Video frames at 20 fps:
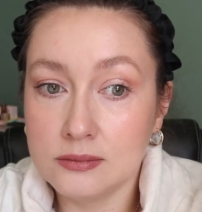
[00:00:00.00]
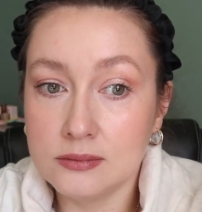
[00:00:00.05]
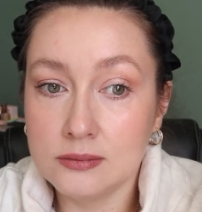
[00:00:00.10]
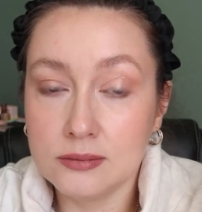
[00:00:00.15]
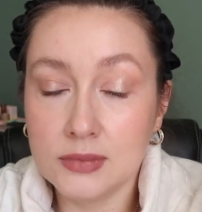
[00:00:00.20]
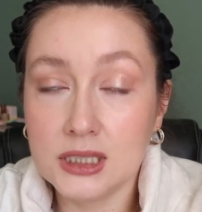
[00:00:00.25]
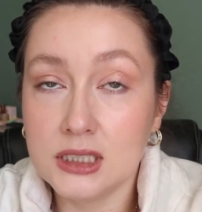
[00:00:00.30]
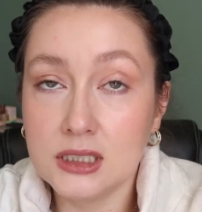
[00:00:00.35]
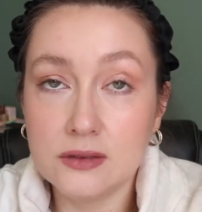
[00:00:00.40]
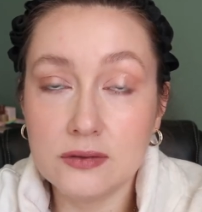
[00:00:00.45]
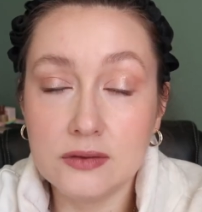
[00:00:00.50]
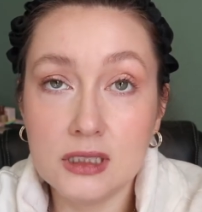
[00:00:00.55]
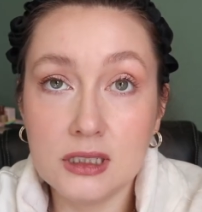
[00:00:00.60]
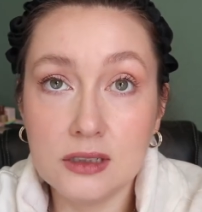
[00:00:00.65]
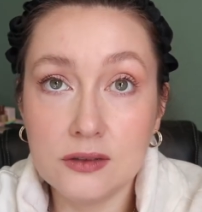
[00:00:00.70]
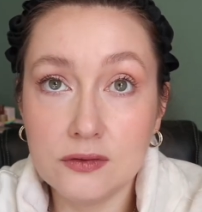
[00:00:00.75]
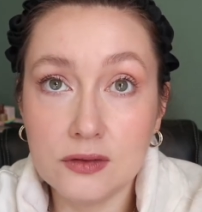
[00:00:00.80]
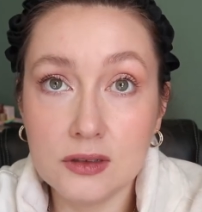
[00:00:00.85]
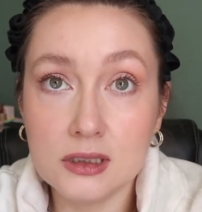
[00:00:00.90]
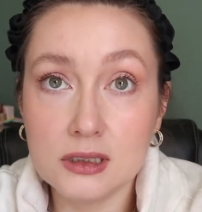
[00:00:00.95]
much of a
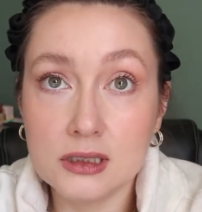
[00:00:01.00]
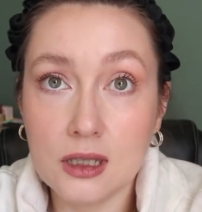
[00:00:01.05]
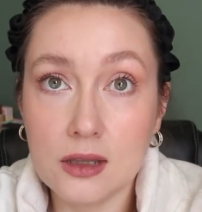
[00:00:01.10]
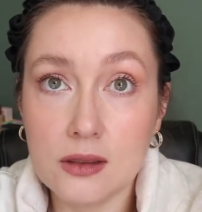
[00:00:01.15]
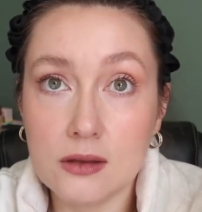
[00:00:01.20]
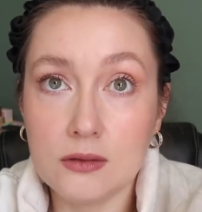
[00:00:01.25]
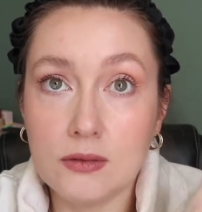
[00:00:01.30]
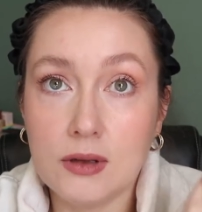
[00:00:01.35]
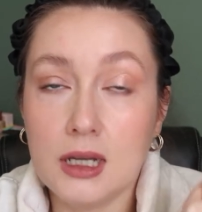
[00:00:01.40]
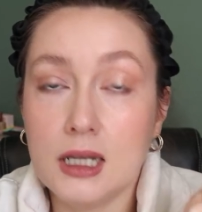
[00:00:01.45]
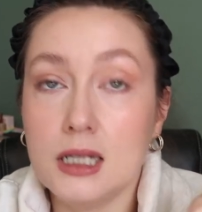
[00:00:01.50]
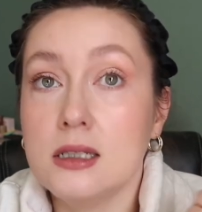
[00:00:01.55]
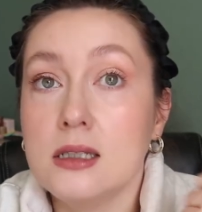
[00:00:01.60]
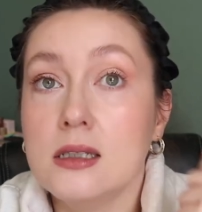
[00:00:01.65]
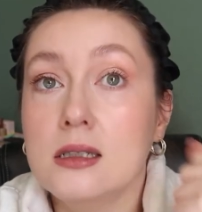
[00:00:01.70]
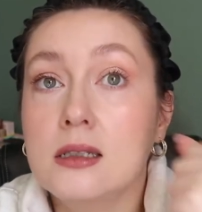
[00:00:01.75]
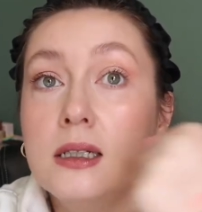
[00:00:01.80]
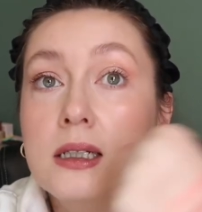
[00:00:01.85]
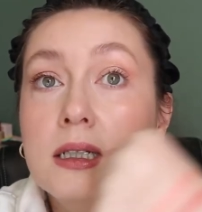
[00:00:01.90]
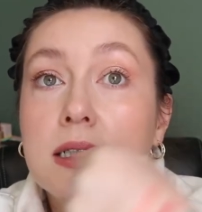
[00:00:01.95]
difference otherwise.
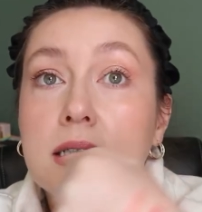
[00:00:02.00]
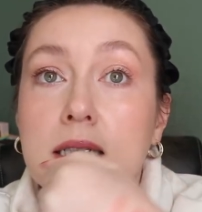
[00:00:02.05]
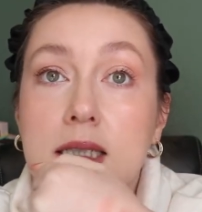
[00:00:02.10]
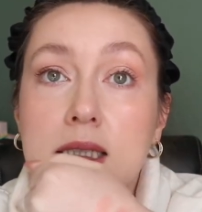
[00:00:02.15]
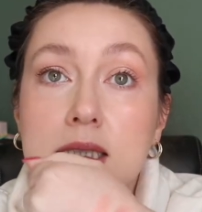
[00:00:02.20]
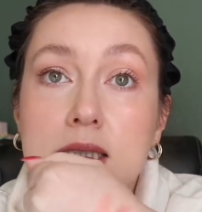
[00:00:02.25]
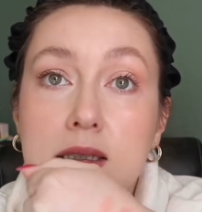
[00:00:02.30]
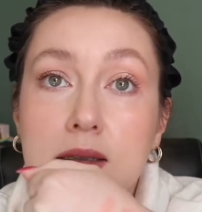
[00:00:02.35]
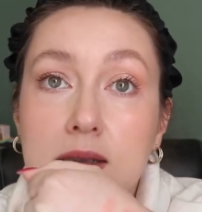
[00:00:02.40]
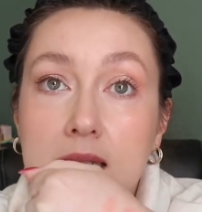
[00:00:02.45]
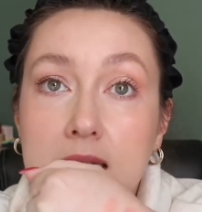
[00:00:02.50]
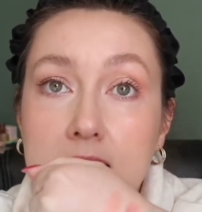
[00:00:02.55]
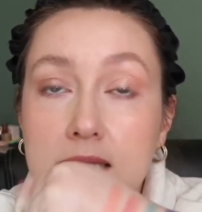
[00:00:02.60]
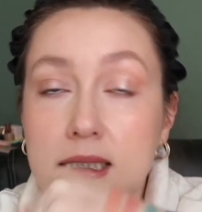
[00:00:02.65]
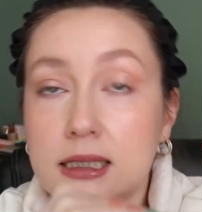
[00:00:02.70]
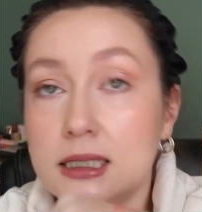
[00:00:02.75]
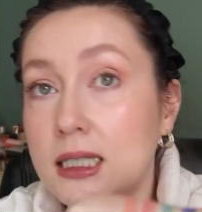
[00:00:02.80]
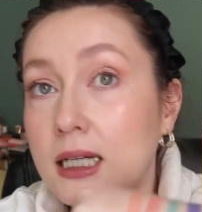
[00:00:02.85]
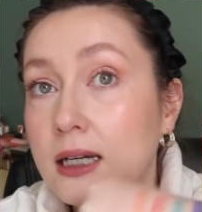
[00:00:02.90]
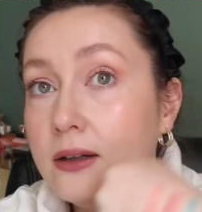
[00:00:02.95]
So
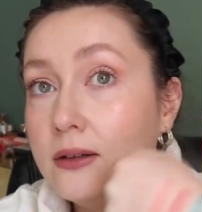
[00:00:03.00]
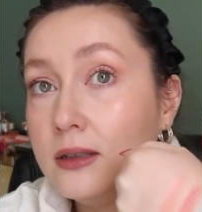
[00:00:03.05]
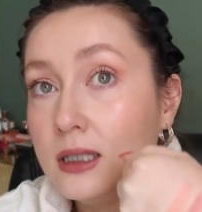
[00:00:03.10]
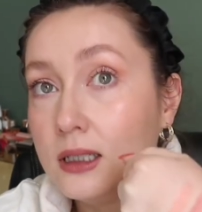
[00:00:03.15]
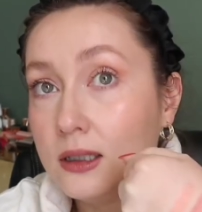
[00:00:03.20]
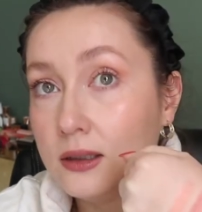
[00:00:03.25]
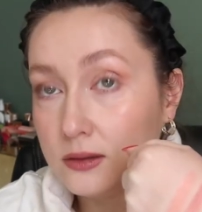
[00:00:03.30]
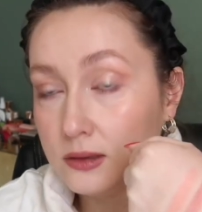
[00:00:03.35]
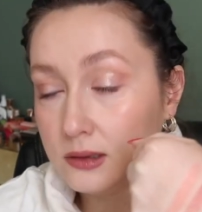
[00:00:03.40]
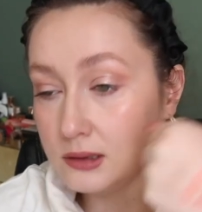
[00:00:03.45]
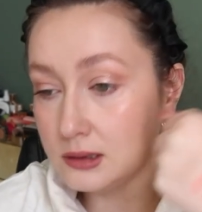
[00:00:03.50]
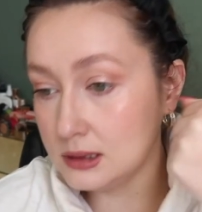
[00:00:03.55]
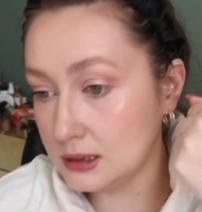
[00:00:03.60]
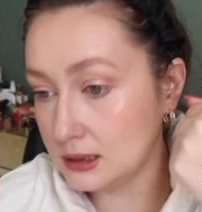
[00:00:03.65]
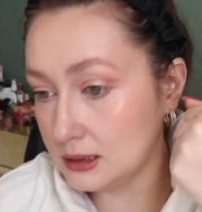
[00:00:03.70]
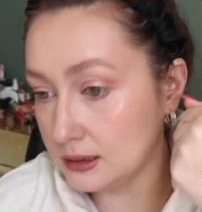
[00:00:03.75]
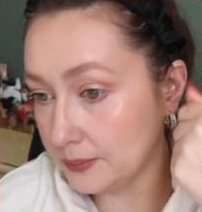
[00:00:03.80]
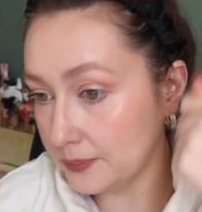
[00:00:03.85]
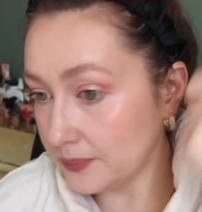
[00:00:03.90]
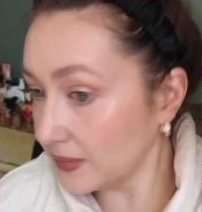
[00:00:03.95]
let's see how it goes.
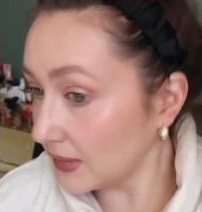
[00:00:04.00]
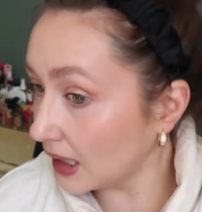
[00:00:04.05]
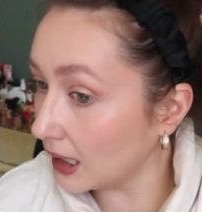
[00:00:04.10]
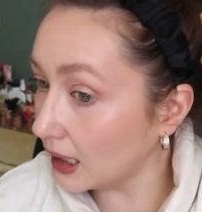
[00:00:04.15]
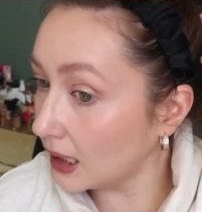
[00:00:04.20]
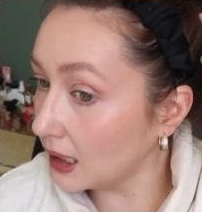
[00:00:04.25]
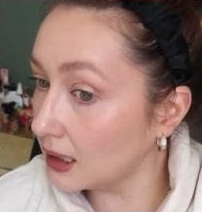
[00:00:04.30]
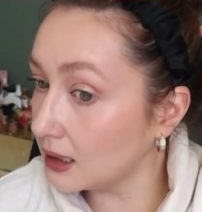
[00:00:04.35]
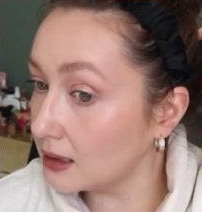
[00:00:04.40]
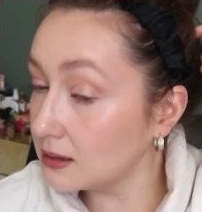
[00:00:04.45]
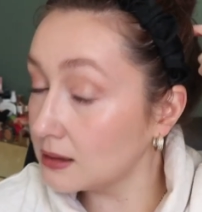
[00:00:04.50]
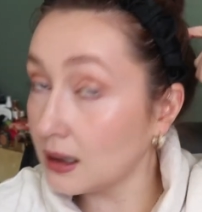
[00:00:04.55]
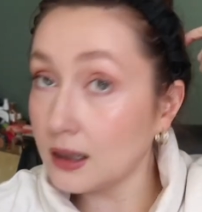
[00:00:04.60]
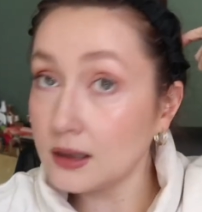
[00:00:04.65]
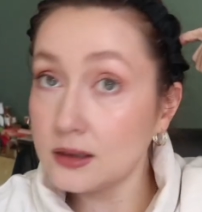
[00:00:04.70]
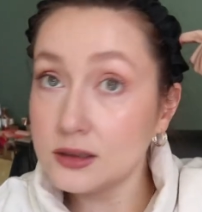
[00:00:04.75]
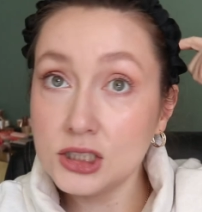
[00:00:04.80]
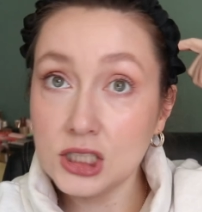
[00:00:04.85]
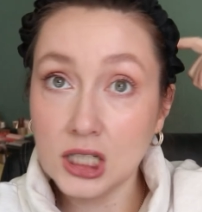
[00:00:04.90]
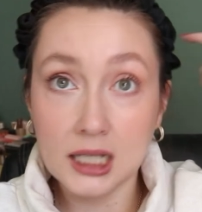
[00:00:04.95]
And
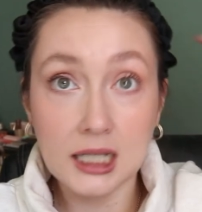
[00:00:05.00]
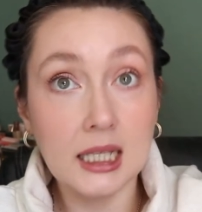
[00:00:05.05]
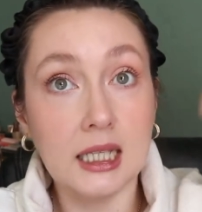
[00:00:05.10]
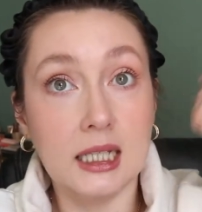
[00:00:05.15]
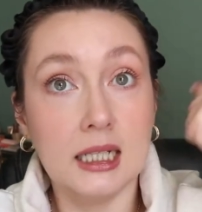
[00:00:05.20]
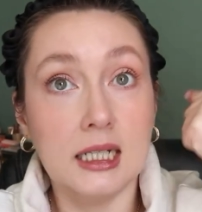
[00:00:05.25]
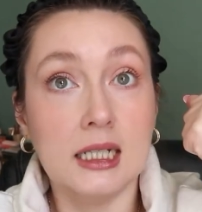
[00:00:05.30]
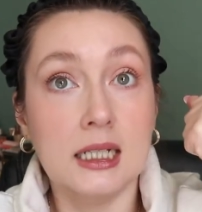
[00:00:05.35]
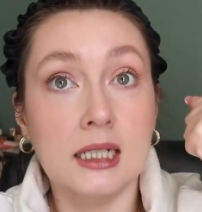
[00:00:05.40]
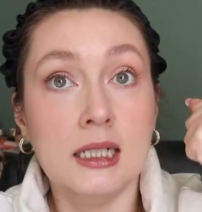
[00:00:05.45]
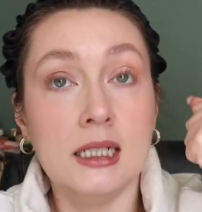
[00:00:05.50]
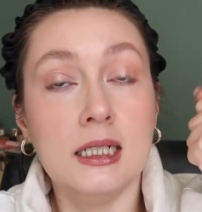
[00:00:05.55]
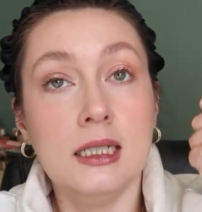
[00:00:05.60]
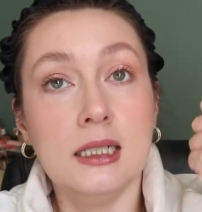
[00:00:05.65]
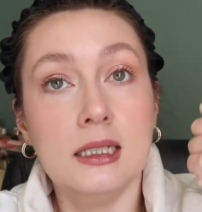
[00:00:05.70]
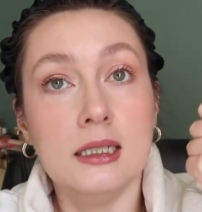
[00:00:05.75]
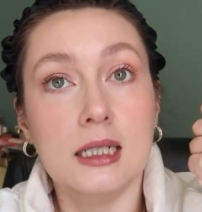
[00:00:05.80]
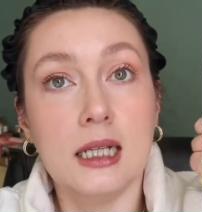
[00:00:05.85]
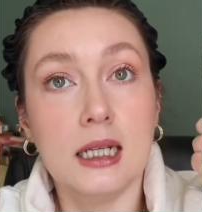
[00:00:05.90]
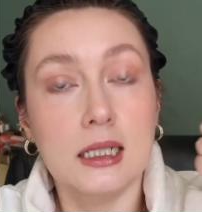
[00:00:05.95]
I'll check in
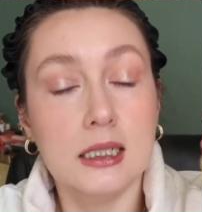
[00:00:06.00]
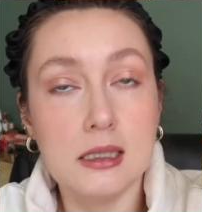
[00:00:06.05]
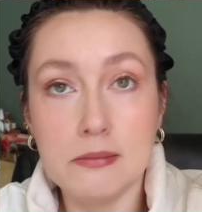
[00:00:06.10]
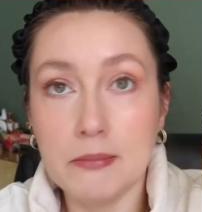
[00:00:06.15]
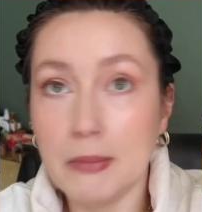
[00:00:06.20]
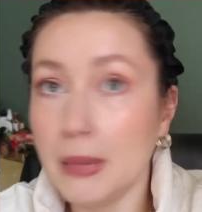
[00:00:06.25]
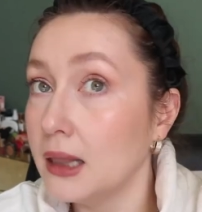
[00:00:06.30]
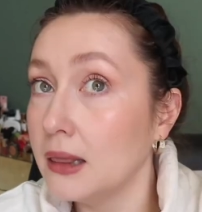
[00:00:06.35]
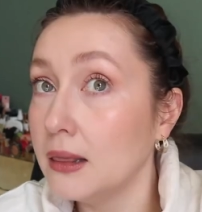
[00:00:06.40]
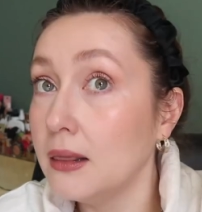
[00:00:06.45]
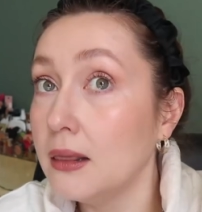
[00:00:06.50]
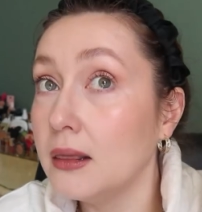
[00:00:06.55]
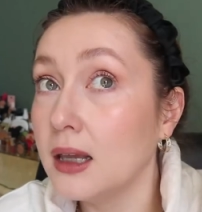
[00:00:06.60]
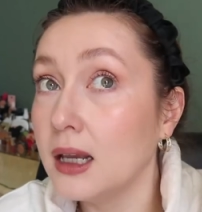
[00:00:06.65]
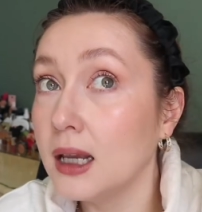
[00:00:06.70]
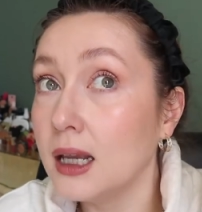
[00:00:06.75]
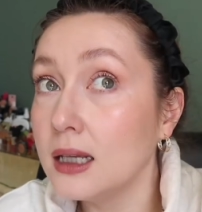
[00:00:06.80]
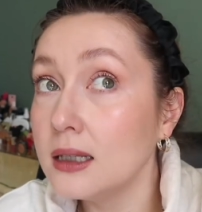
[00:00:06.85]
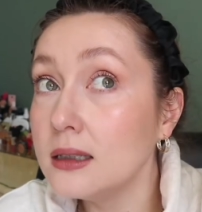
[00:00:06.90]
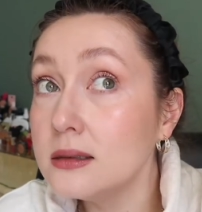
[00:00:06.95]
next month, I
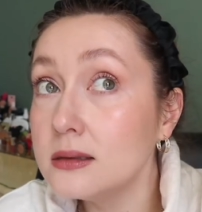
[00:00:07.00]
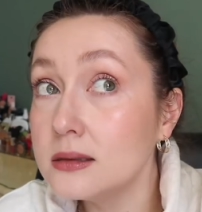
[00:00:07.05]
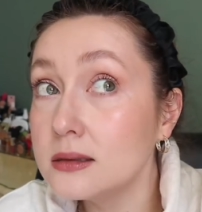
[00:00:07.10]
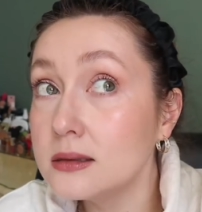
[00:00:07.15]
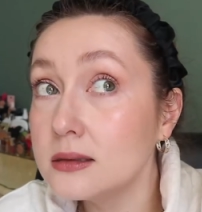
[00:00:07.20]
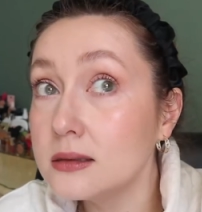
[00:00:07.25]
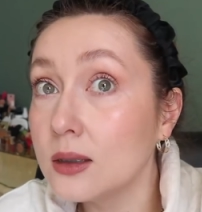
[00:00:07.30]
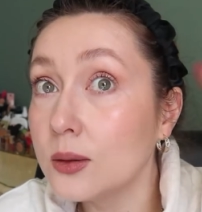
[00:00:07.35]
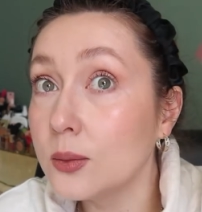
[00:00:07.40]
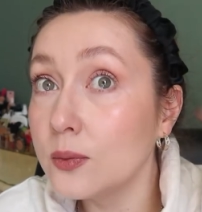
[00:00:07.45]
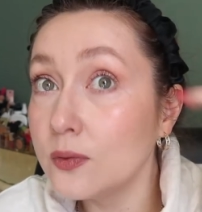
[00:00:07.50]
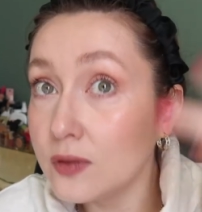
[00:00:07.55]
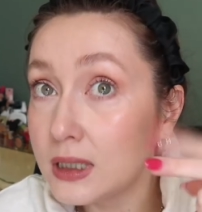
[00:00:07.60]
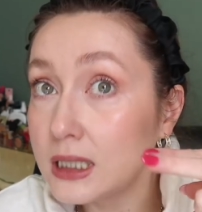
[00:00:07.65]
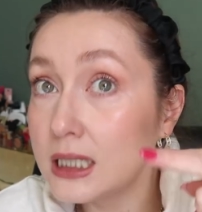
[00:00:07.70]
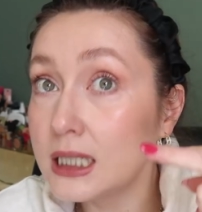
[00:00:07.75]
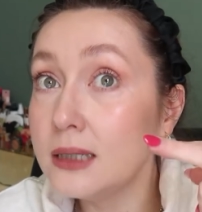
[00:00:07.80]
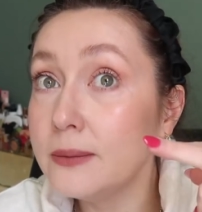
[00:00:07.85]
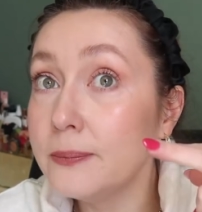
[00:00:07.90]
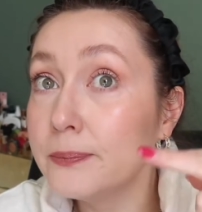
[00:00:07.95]
guess,
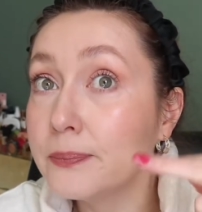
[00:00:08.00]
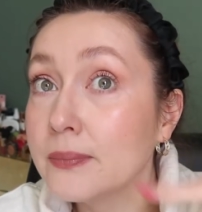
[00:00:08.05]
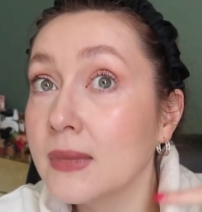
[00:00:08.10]
hopefully.